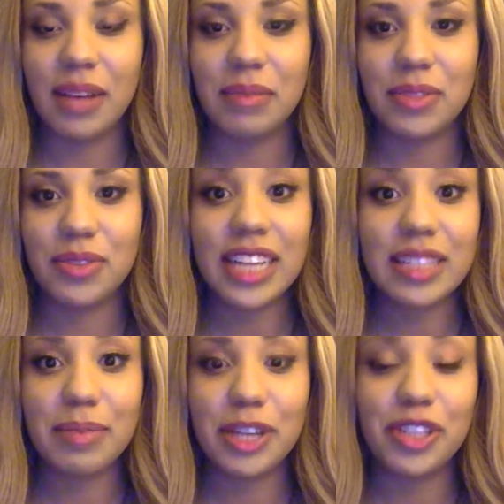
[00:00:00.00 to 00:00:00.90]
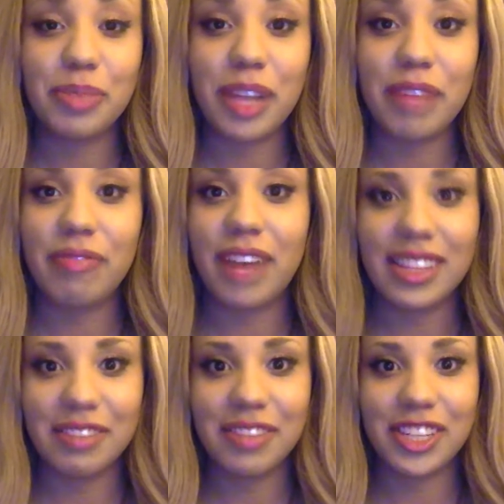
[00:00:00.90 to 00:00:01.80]
So next, my group and I
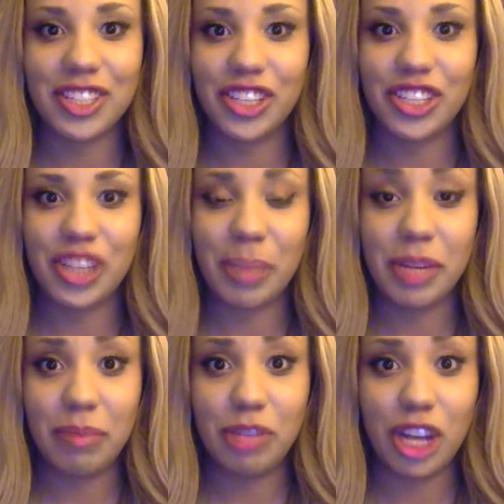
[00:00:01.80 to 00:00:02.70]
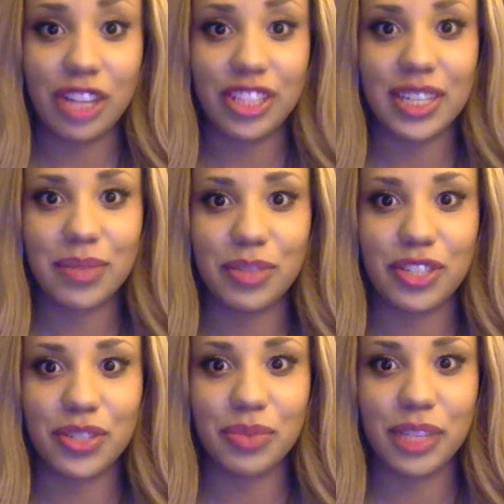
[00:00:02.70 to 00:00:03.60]
finally finished our Gemini projects, which
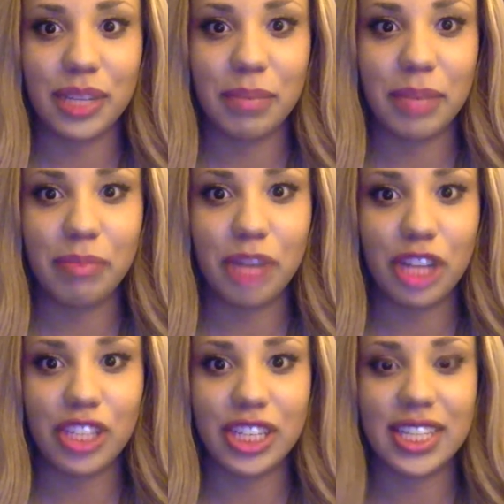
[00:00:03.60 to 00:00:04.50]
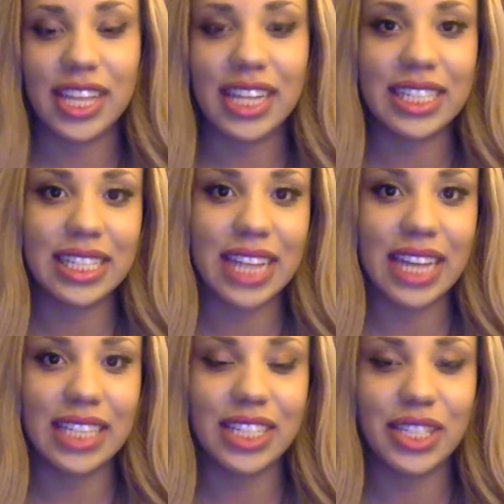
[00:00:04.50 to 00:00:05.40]
is a really big project that is
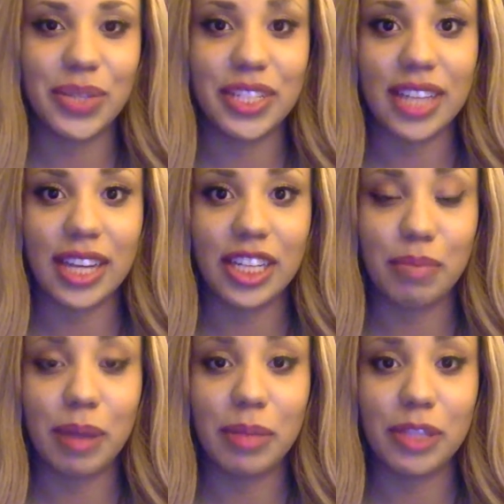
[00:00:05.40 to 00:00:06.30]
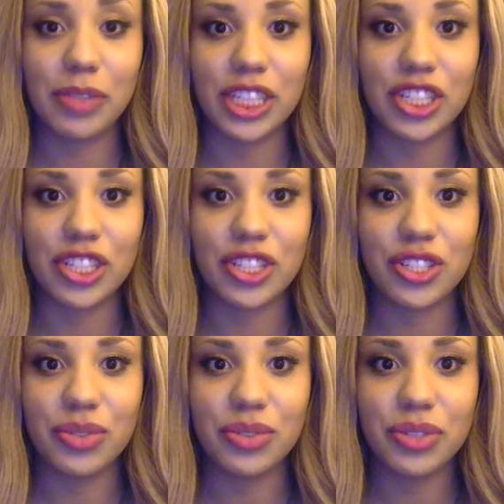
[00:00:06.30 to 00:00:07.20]
assigned to the second year public relations
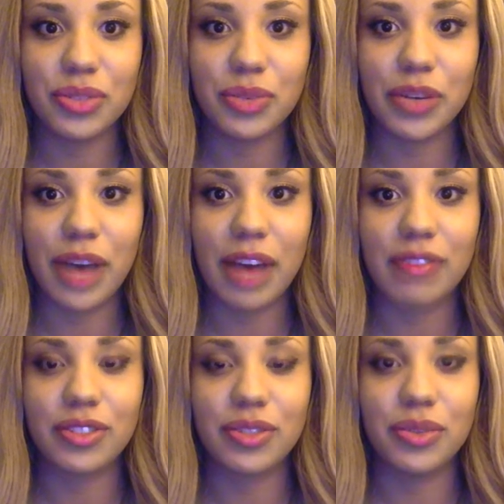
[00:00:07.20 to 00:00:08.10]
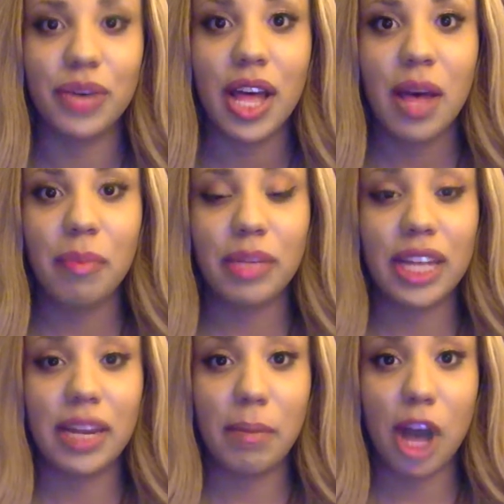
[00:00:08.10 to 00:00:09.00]
students, where you have to
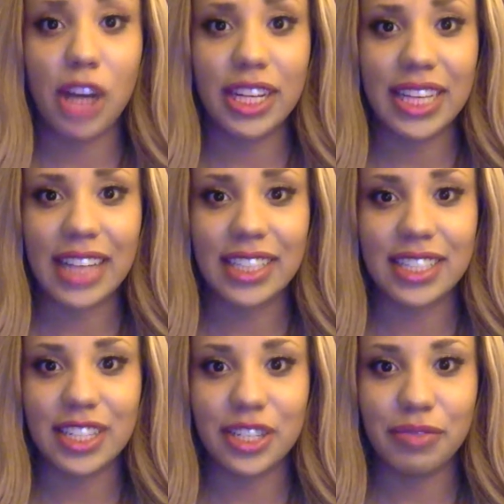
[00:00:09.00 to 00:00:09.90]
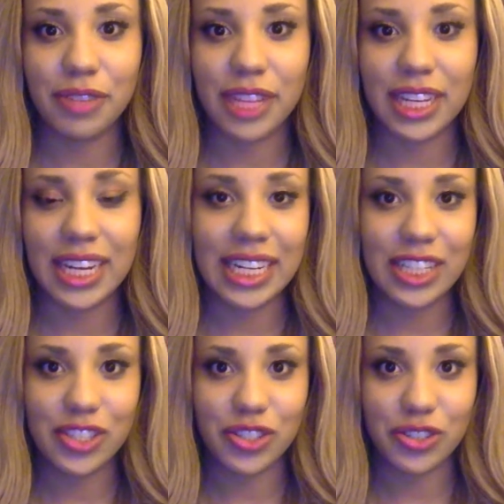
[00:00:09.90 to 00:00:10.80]
plan a mock gala dinner for the
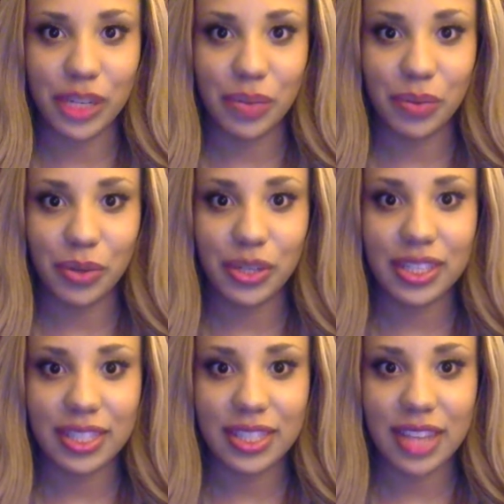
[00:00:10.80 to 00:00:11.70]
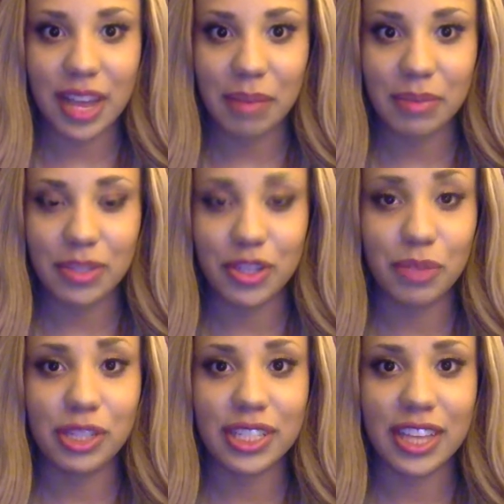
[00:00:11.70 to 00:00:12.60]
Canadian Screen Awards. So you
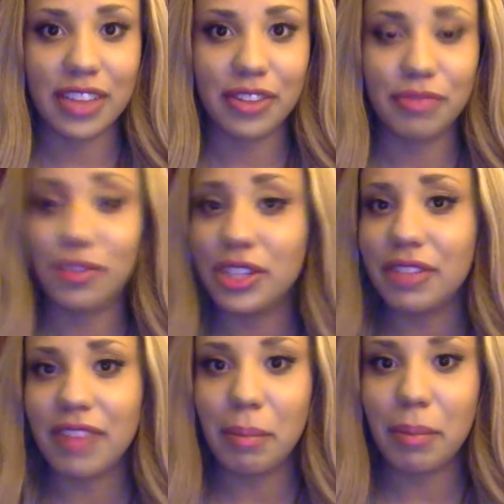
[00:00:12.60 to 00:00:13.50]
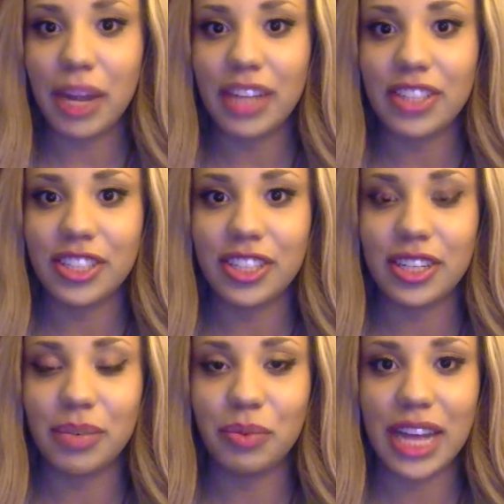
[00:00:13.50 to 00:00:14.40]
put together a full event
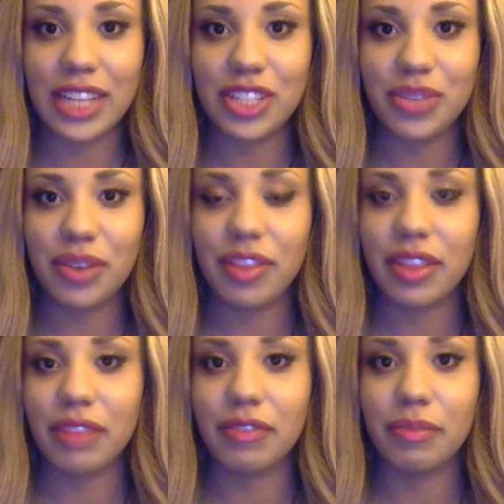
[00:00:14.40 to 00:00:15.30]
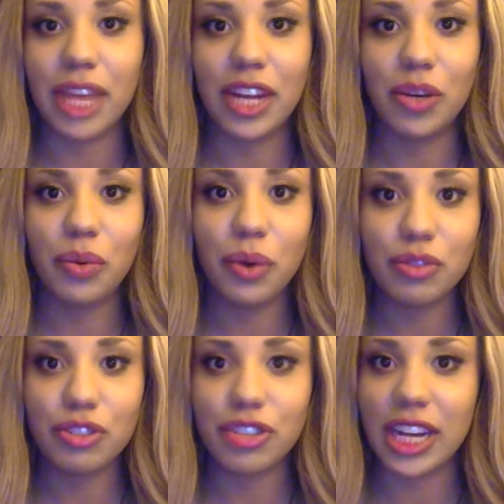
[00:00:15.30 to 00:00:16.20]
binder. We had to do everything from getting
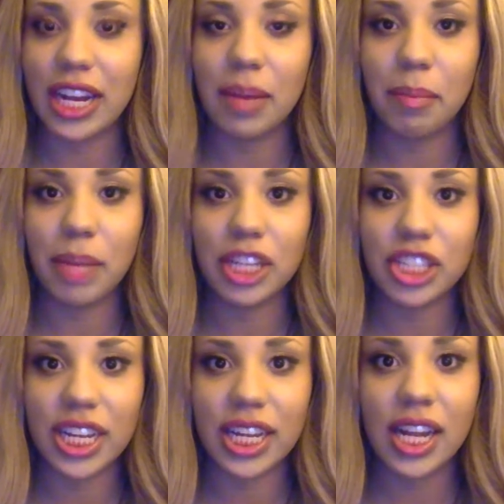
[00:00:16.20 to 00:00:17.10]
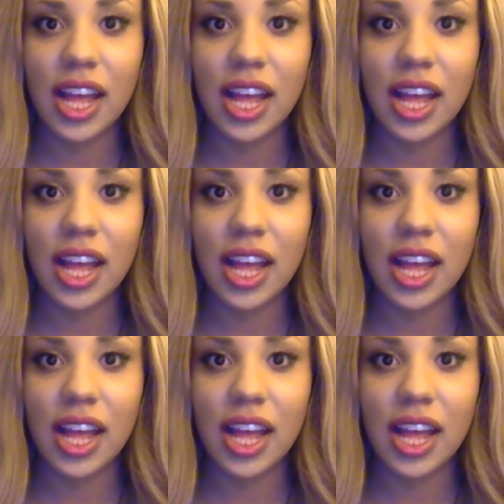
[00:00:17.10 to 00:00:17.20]
quotes, creating a budget,